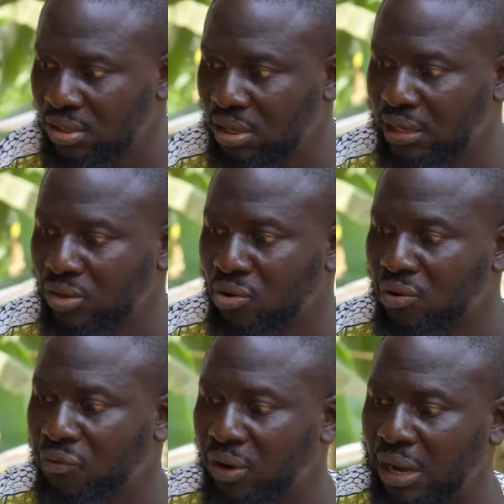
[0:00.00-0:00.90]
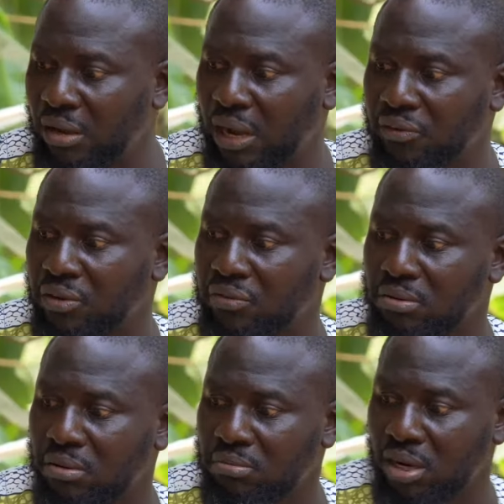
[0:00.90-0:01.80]
I need to go find my wife. Go
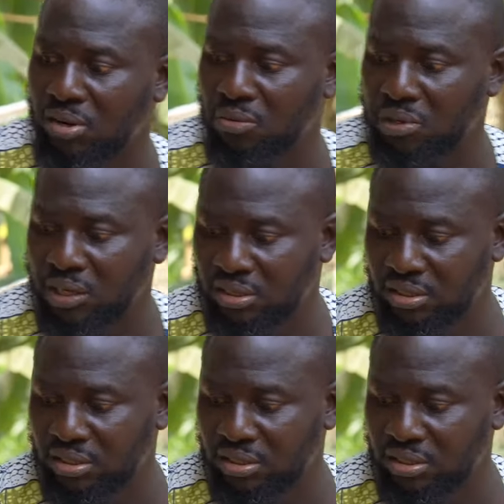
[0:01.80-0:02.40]
back up with you.